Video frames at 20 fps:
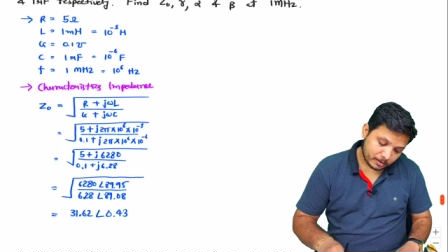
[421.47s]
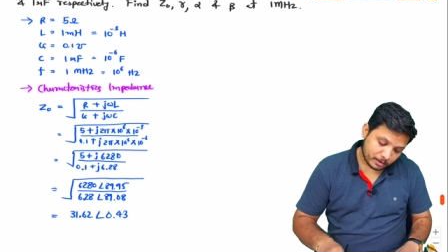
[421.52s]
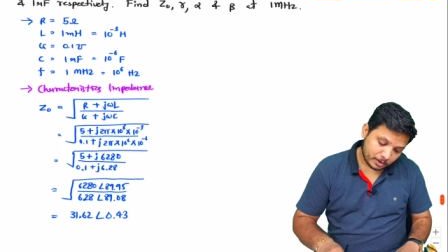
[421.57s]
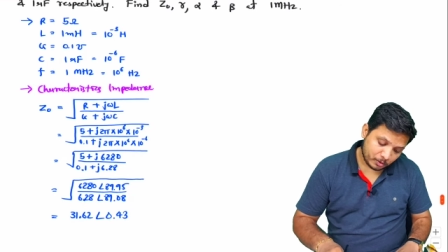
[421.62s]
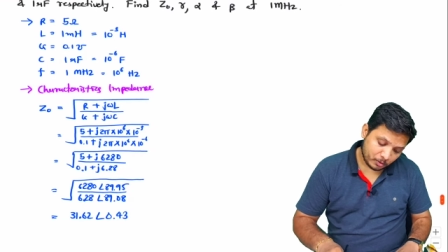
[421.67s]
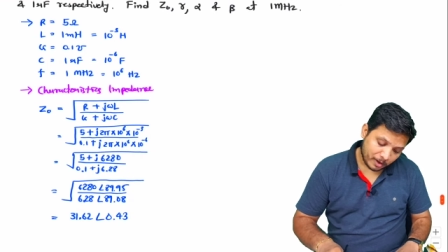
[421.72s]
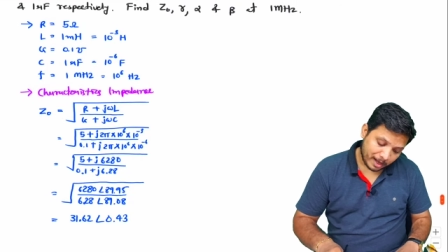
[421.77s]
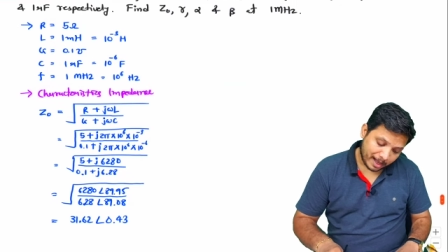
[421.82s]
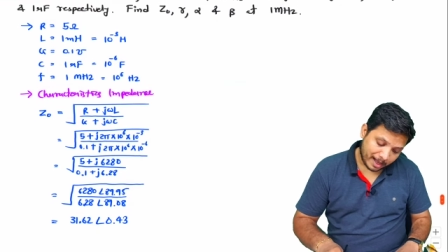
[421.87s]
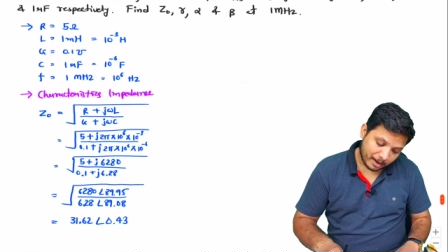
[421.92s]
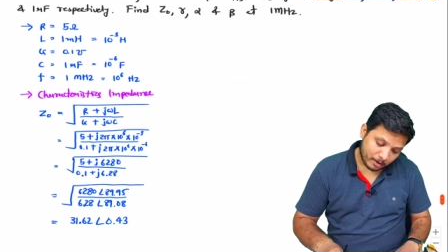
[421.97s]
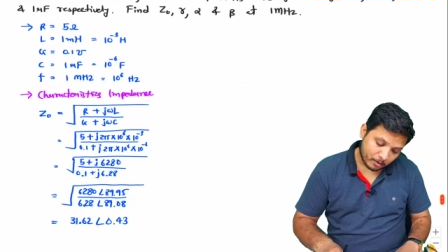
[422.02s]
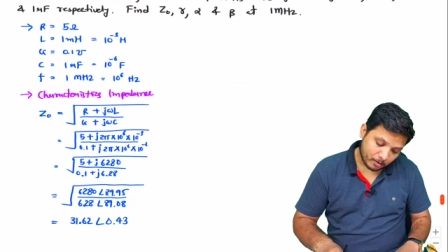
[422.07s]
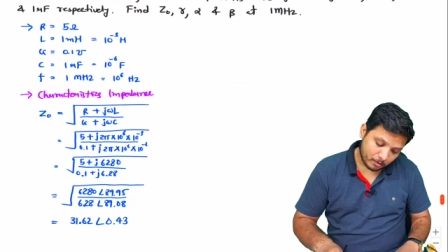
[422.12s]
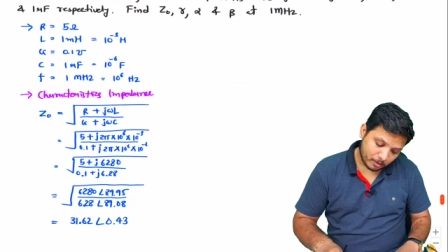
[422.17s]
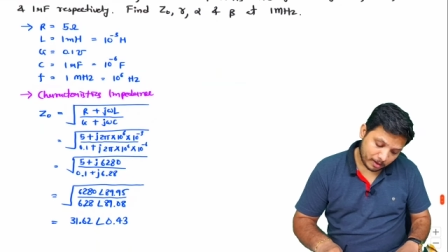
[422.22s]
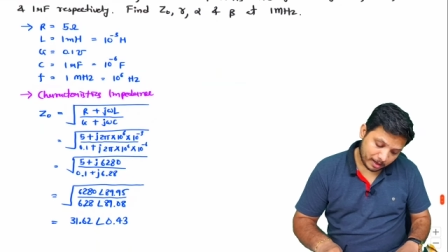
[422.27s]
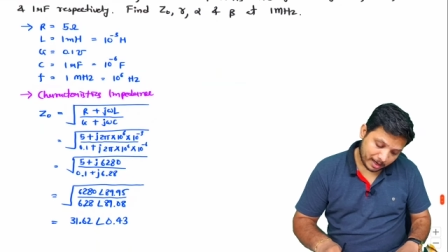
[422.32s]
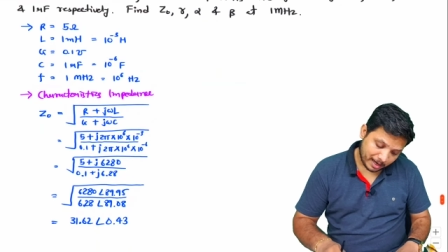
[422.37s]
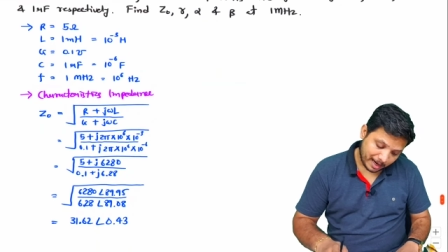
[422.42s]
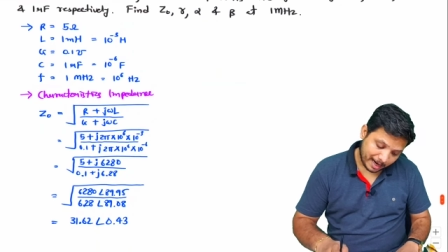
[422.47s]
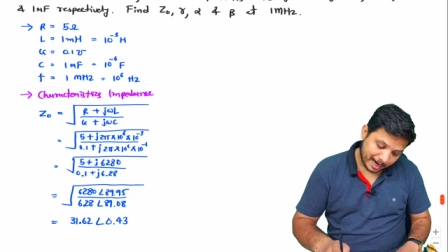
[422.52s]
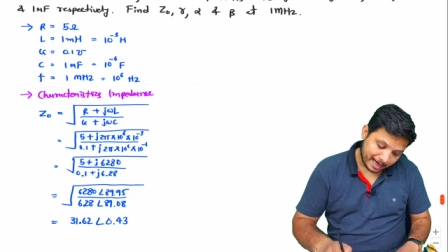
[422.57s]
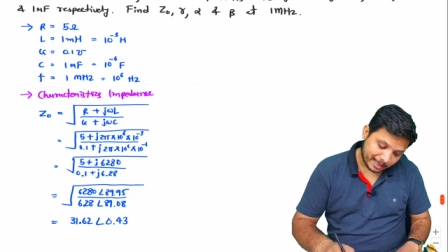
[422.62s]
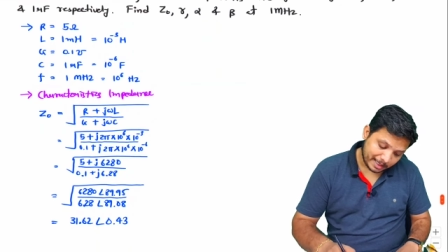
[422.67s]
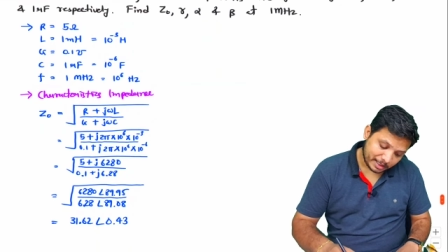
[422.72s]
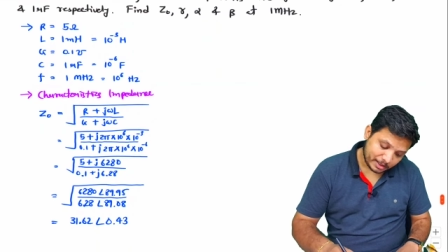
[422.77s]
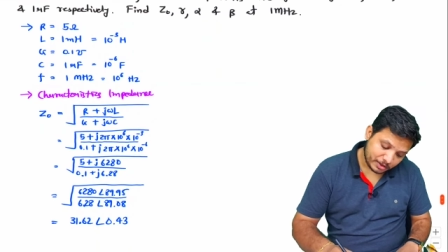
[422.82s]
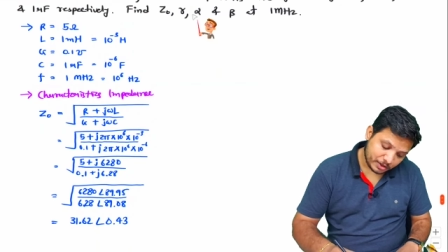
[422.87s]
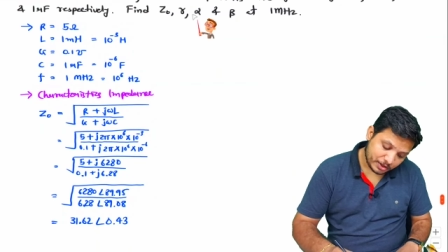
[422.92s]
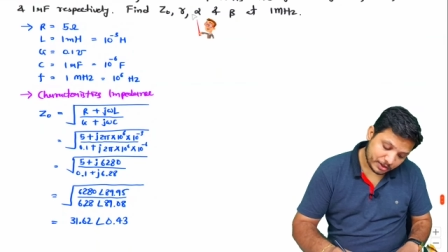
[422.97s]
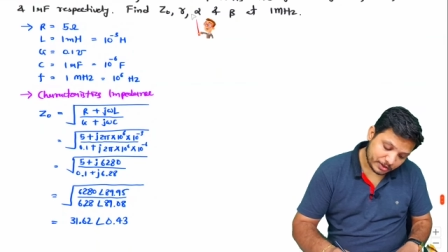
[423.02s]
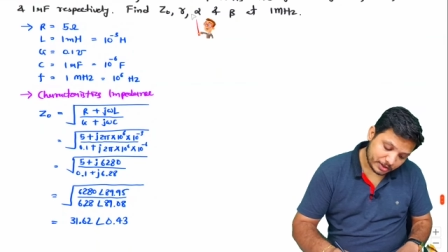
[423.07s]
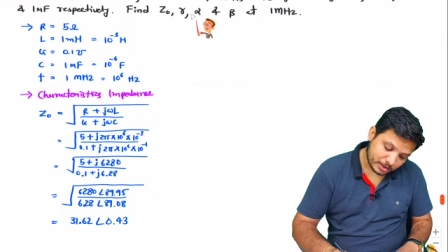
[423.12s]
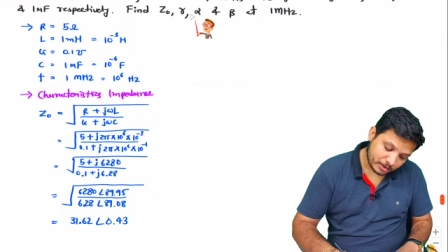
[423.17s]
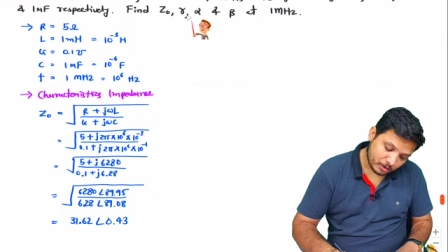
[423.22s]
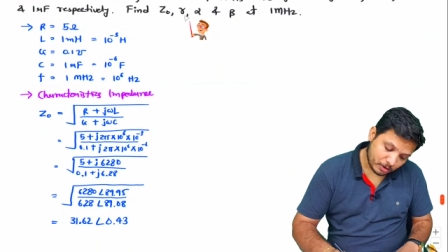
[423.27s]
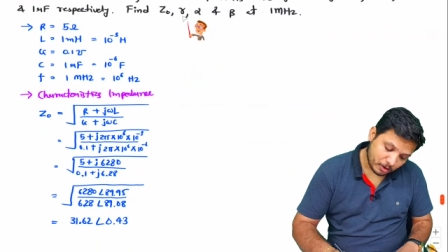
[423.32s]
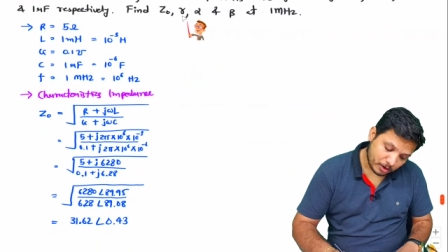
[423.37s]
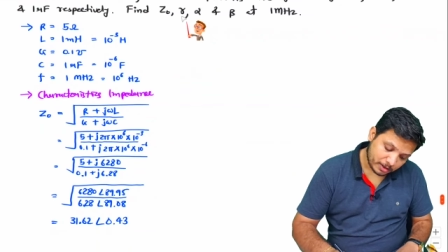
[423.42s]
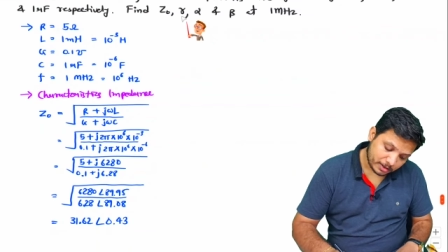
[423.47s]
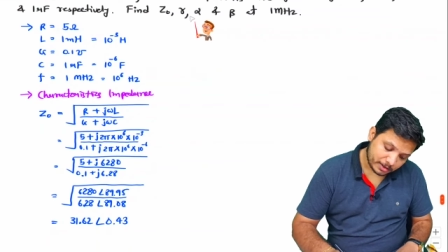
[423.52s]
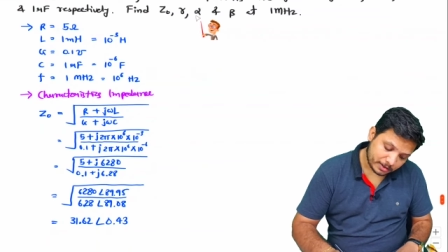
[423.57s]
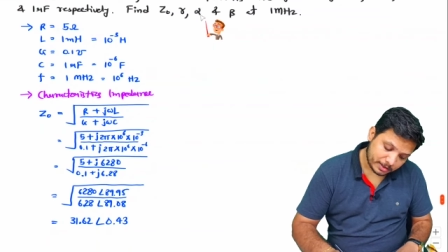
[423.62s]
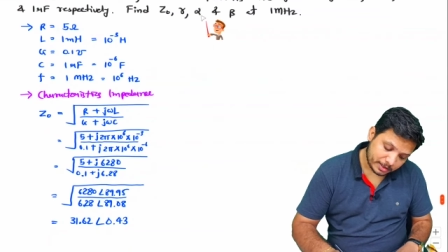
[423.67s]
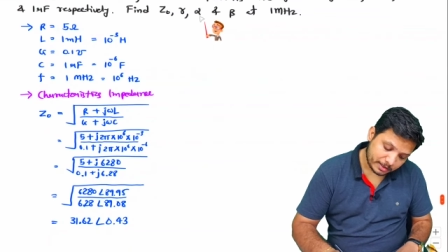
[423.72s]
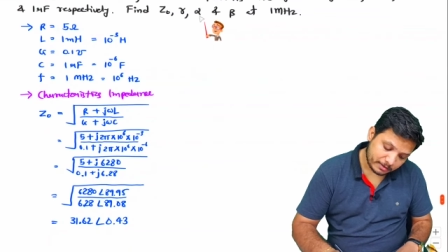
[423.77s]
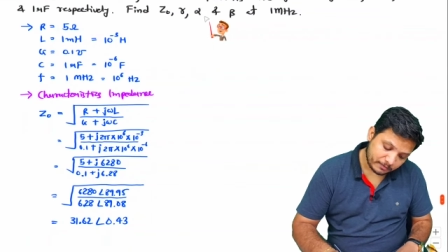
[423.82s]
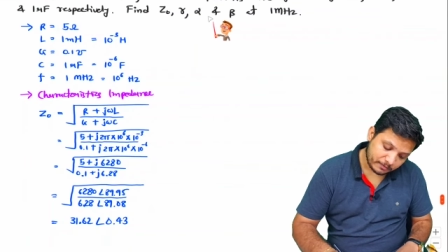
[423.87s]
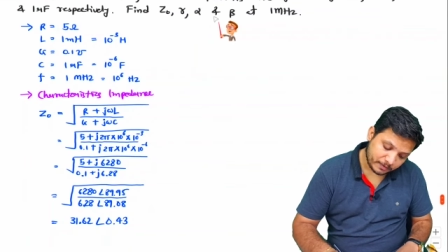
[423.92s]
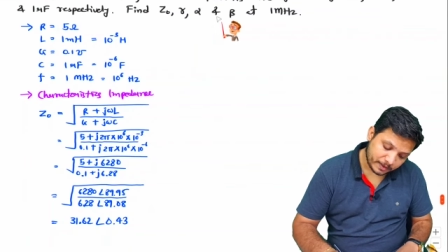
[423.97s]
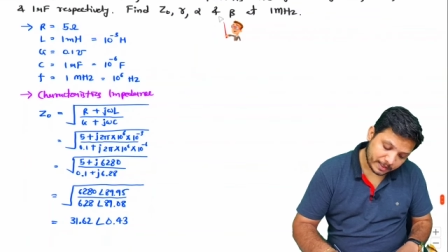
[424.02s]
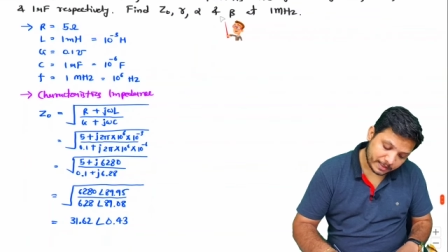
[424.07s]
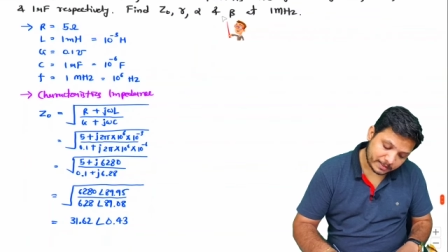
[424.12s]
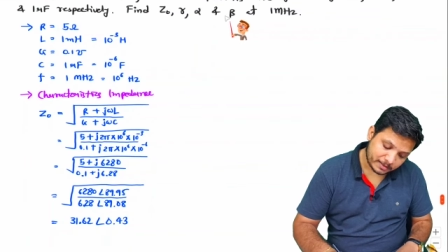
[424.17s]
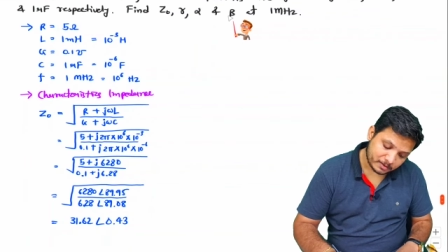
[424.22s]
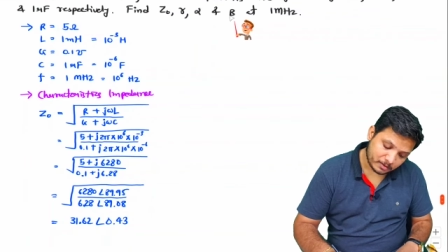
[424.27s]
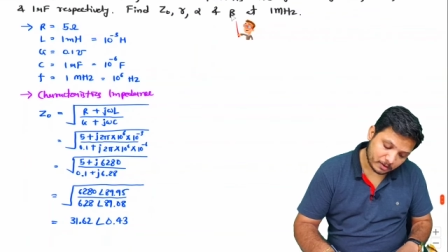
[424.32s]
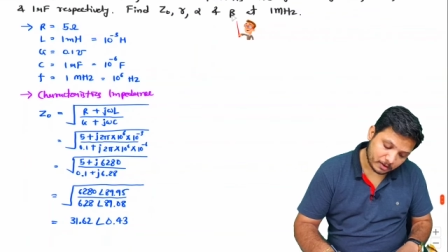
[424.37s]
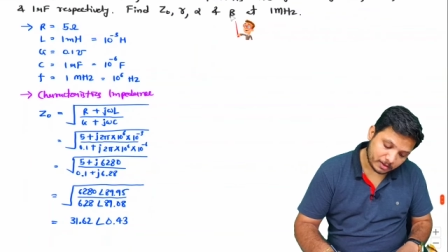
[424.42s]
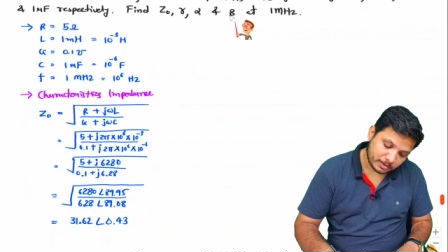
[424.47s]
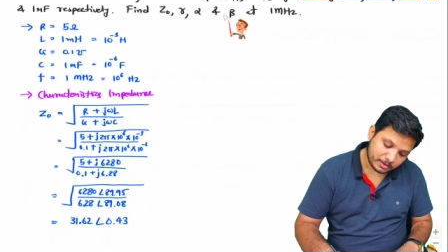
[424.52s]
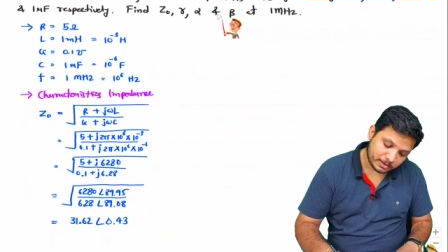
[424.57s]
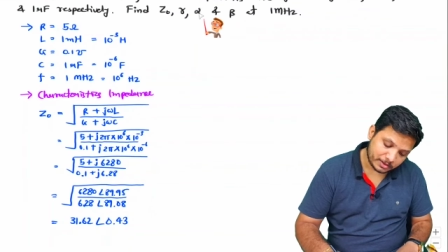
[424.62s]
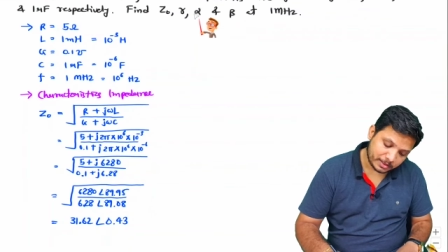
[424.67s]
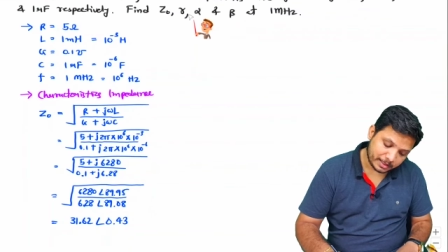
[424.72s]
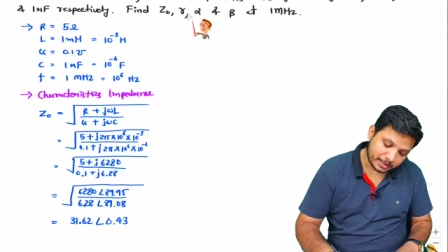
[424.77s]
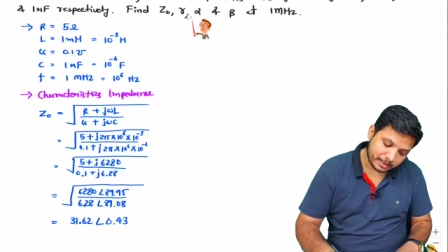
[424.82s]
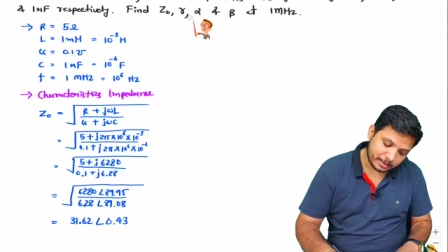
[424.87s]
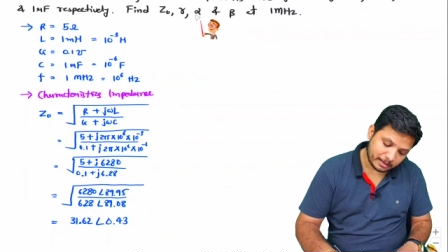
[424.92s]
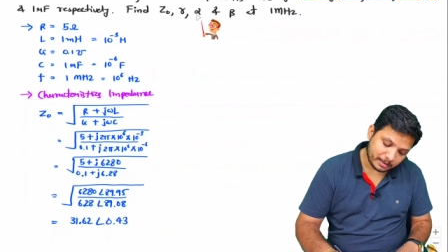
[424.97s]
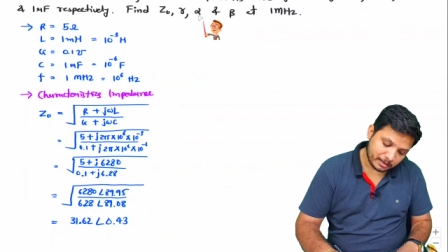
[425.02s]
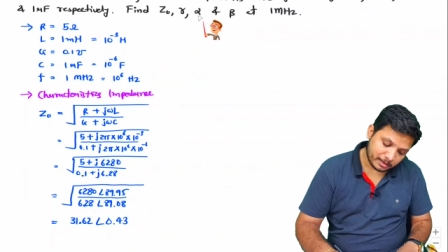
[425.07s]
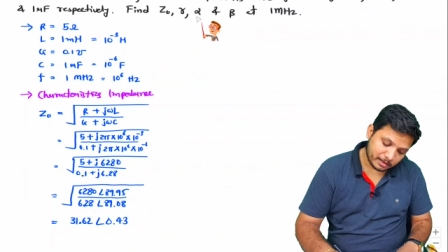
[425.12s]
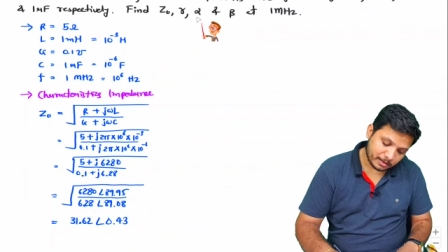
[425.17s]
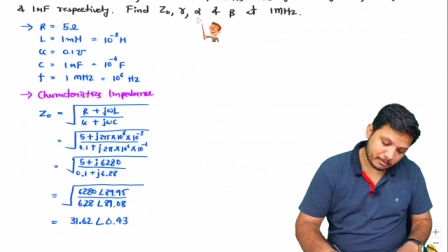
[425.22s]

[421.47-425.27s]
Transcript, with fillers: to have attenuation constant, phase constant,